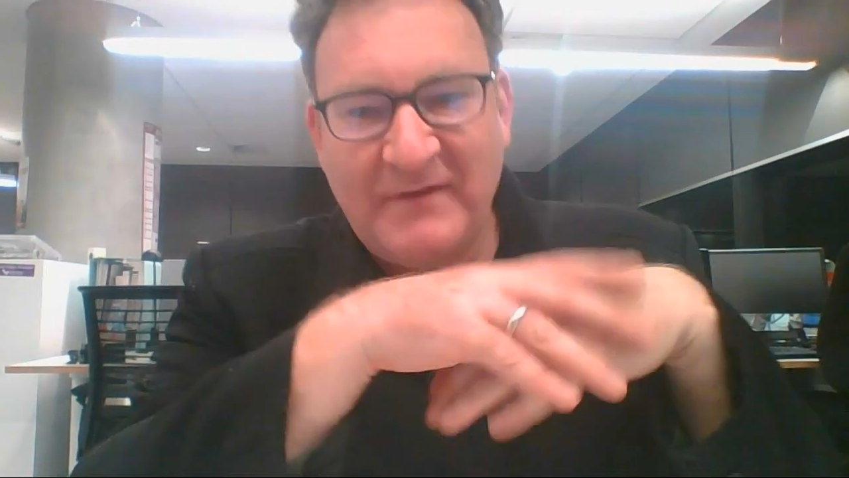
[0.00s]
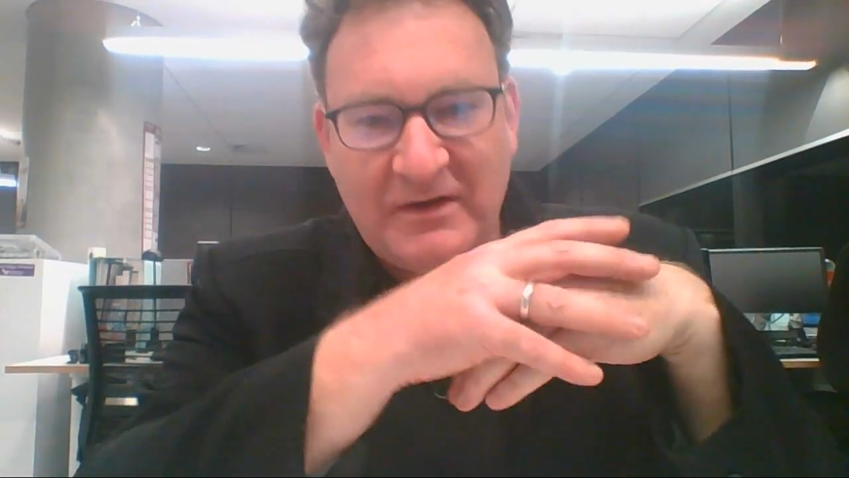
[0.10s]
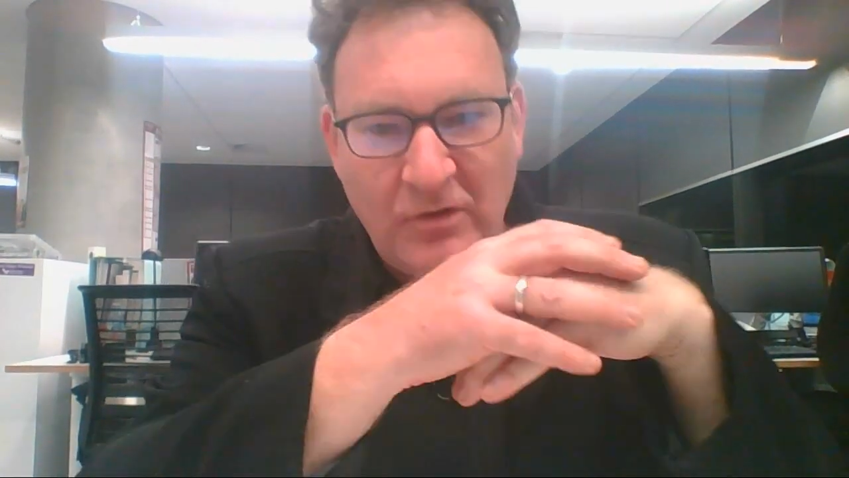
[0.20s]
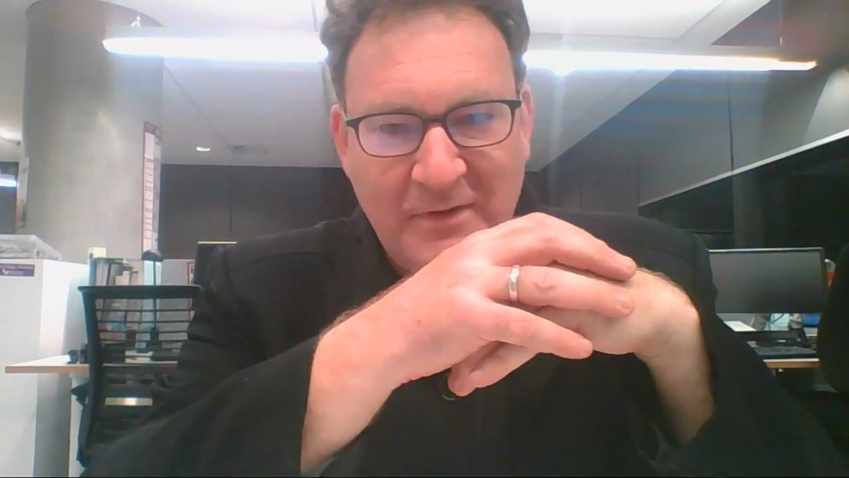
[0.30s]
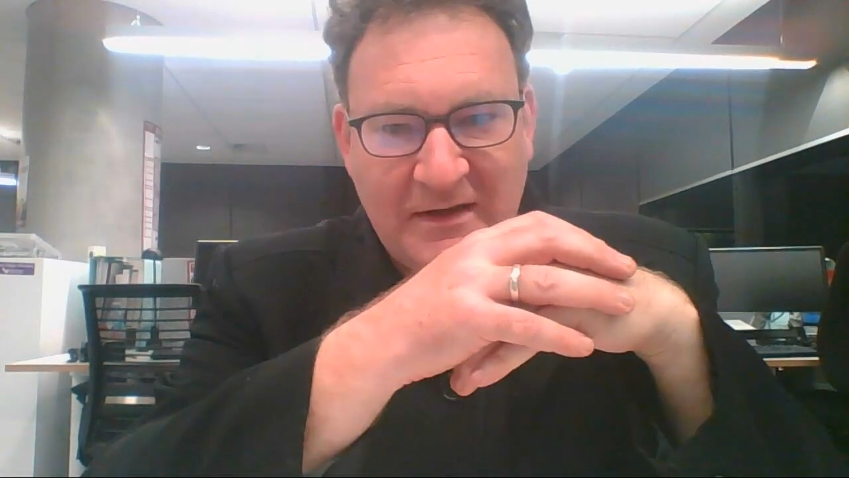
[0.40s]
of
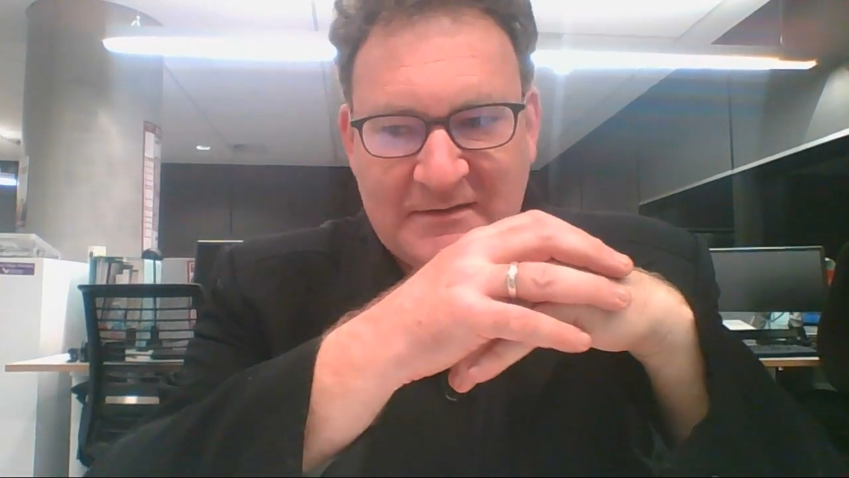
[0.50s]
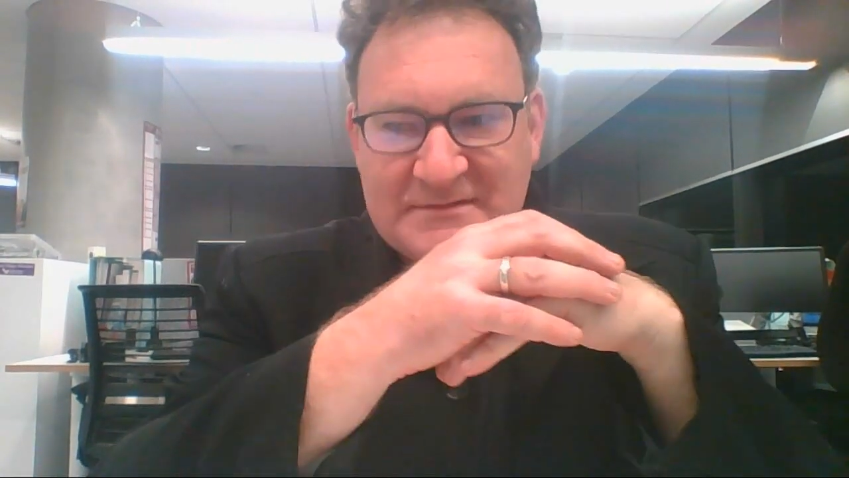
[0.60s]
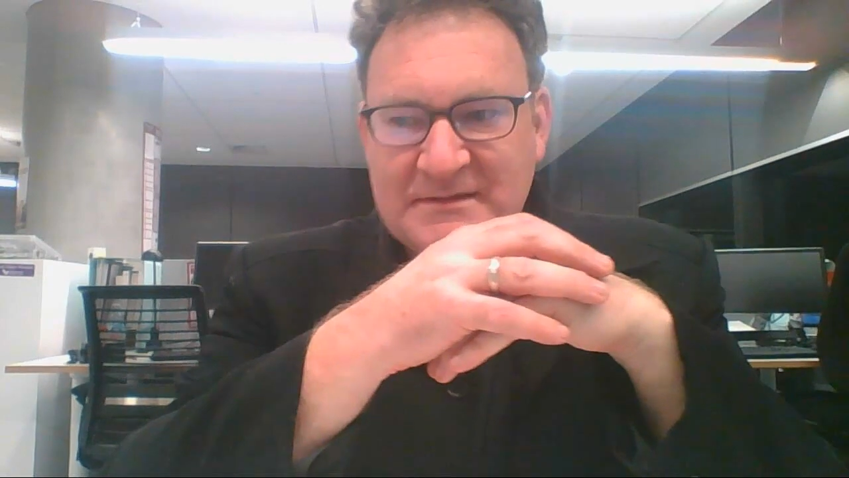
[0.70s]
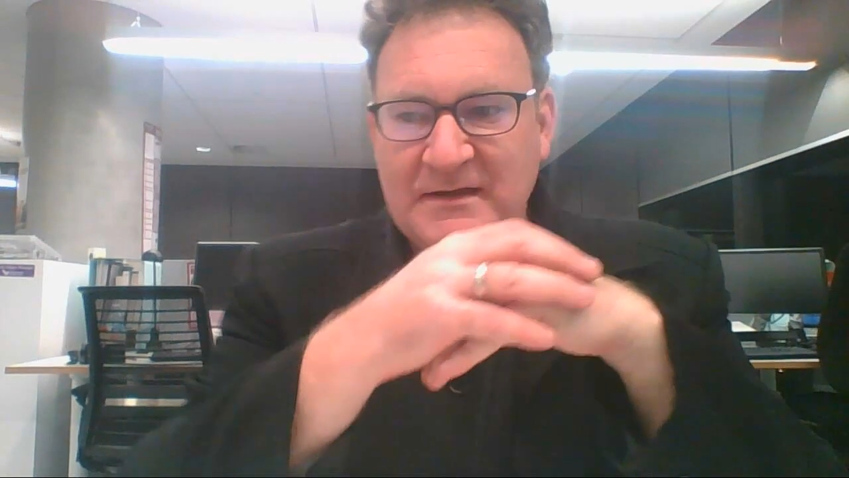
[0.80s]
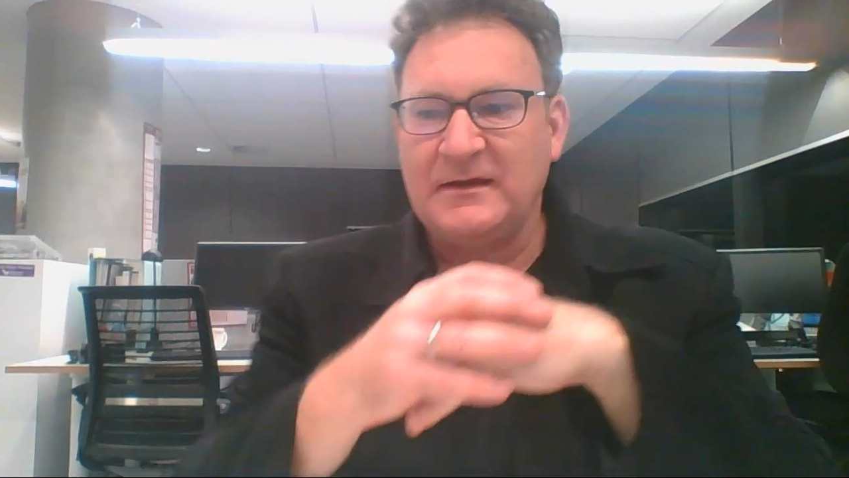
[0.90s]

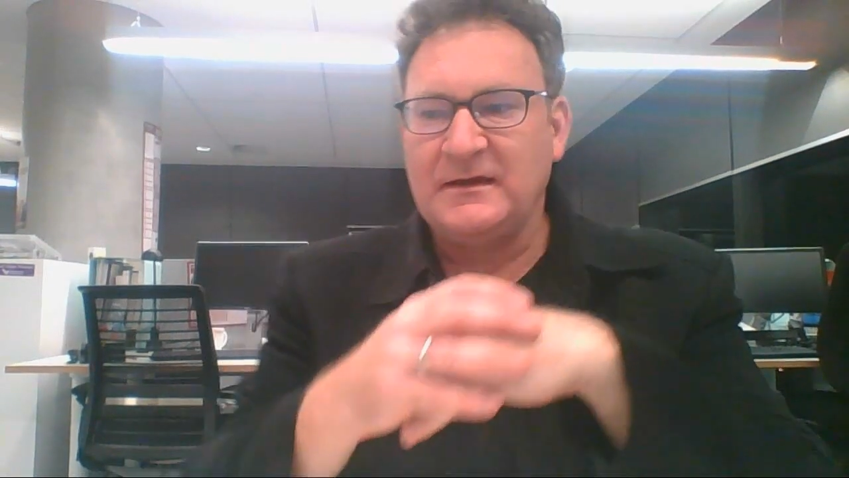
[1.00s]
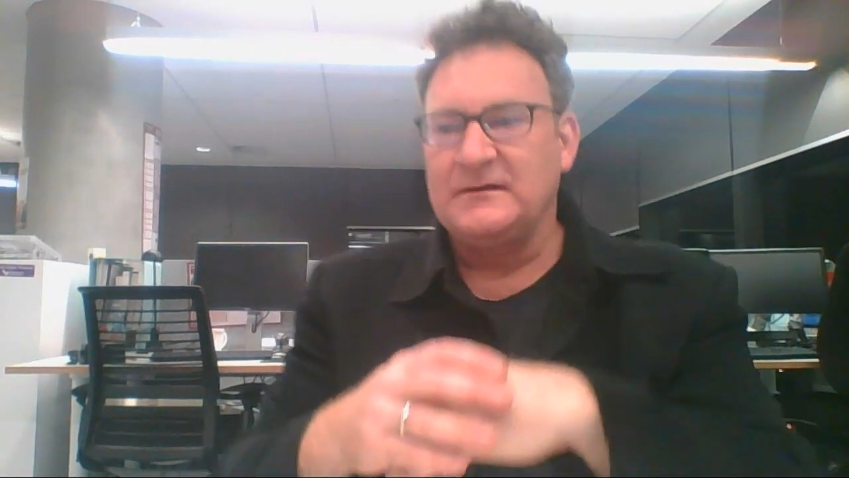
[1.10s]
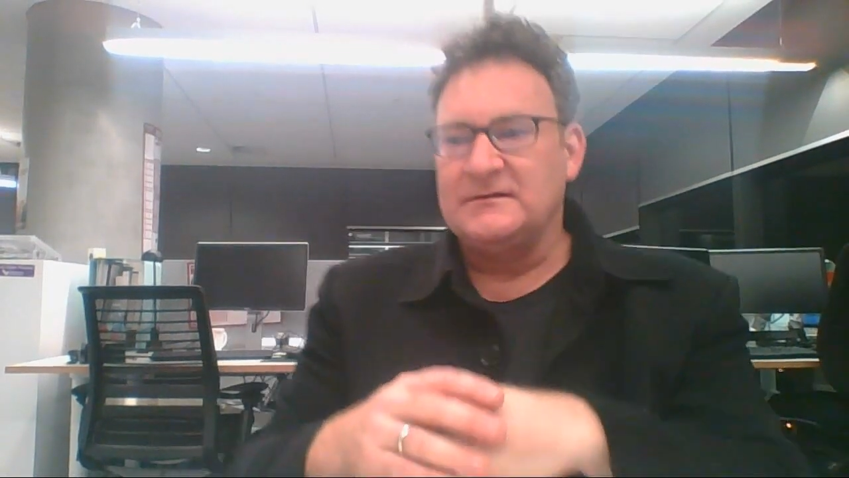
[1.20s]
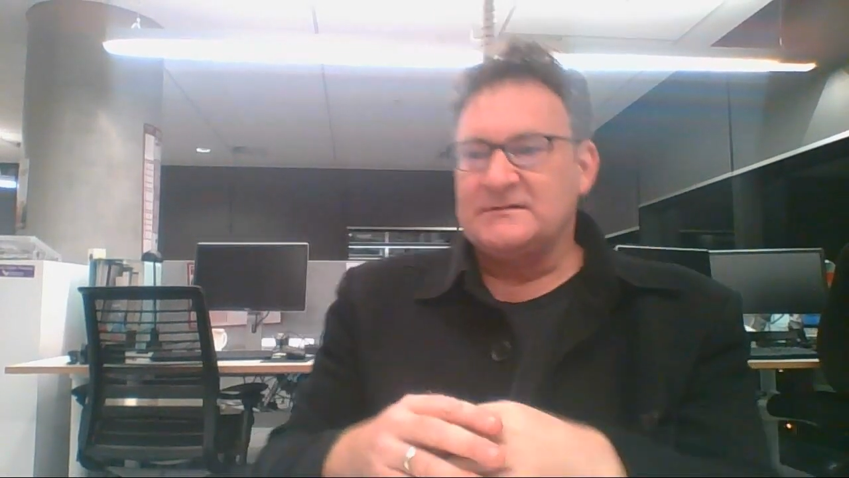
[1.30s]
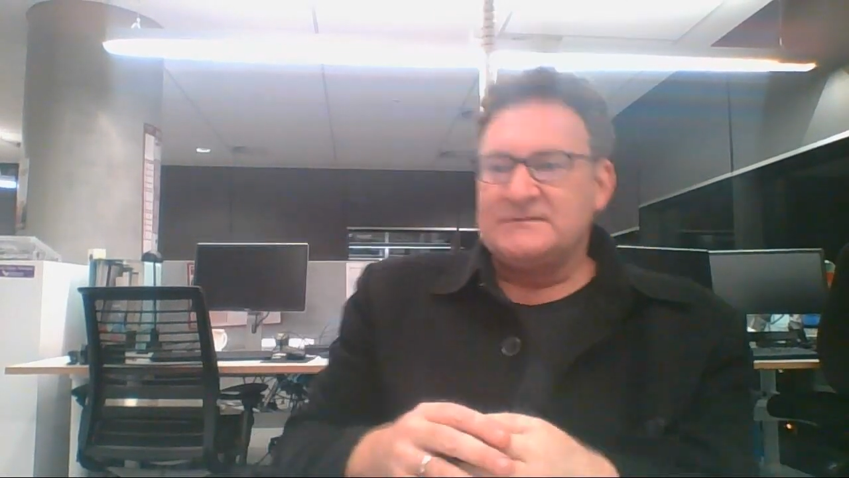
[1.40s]
Economics
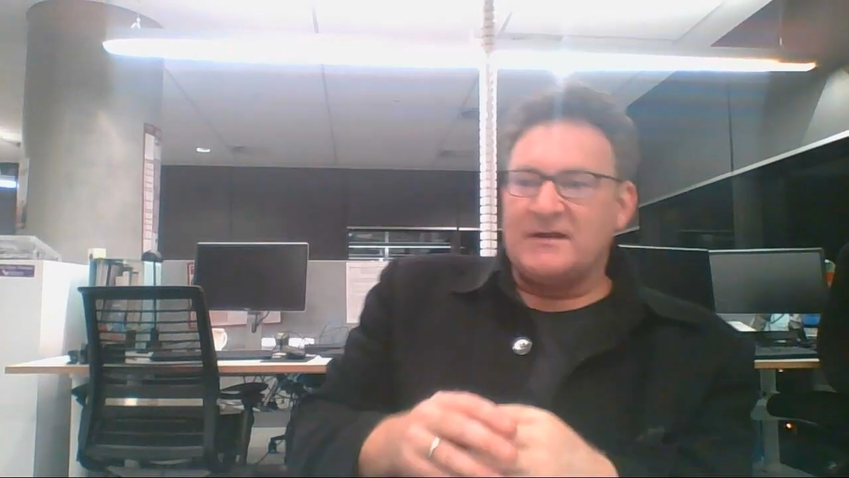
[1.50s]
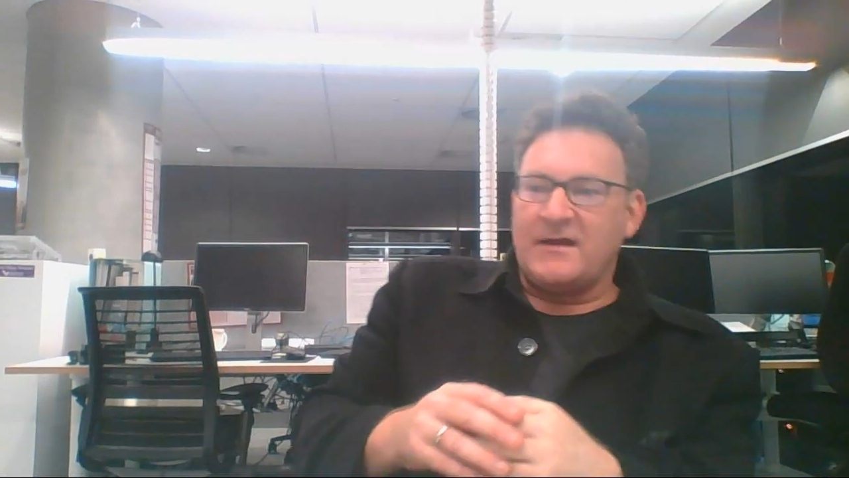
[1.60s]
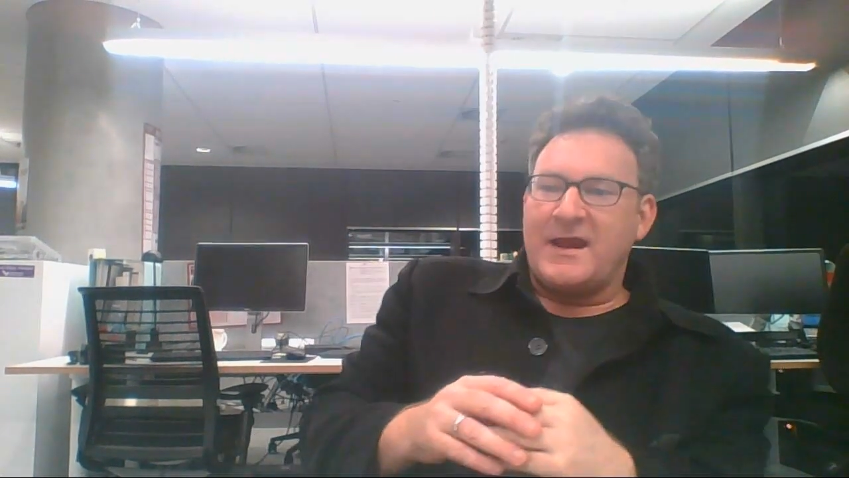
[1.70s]
is